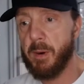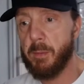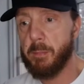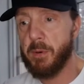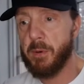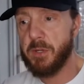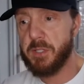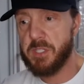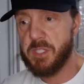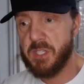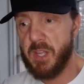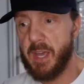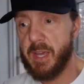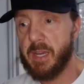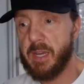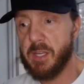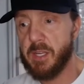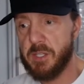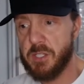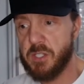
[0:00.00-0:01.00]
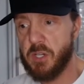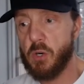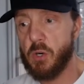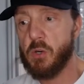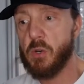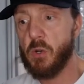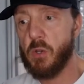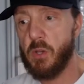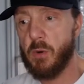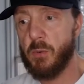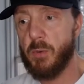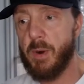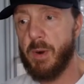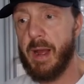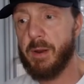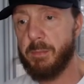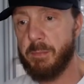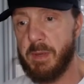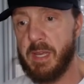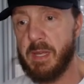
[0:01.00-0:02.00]
or puts like a circle
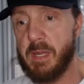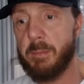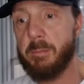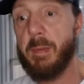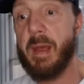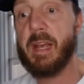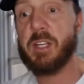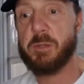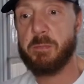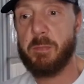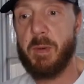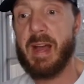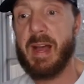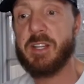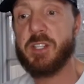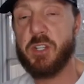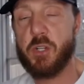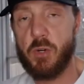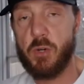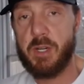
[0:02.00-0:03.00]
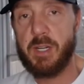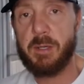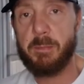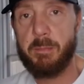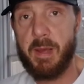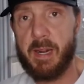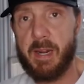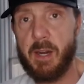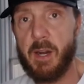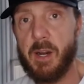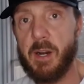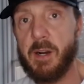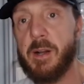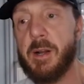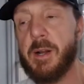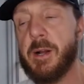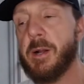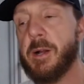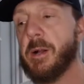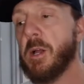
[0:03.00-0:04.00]
around me and makes my screen bigger.
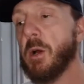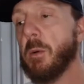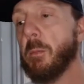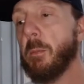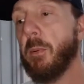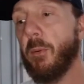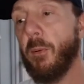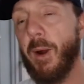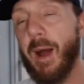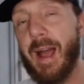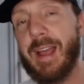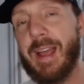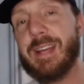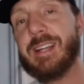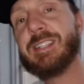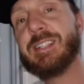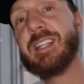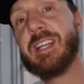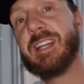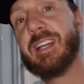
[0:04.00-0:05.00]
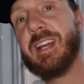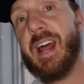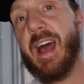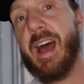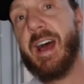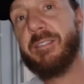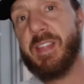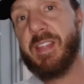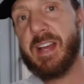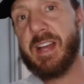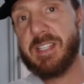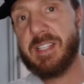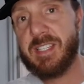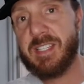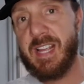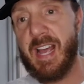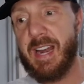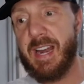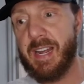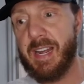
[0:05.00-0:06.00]
Brian didn't have that
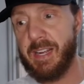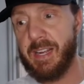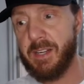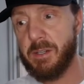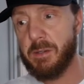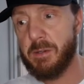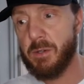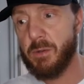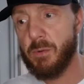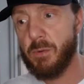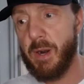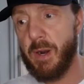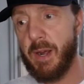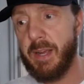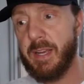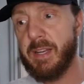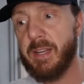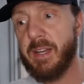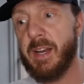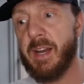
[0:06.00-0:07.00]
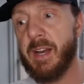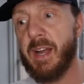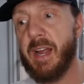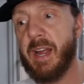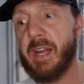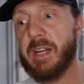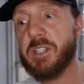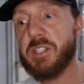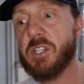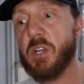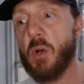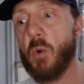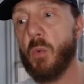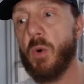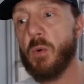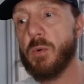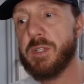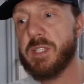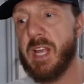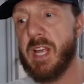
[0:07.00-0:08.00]
setting, right? And so
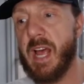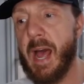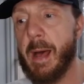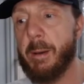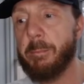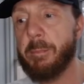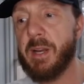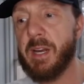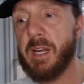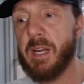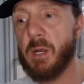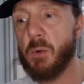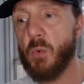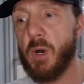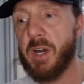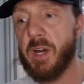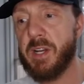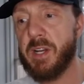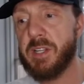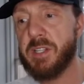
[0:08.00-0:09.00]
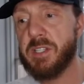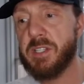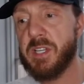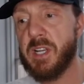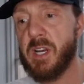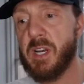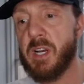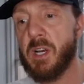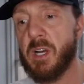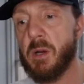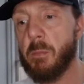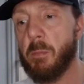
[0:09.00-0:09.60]
what was happening was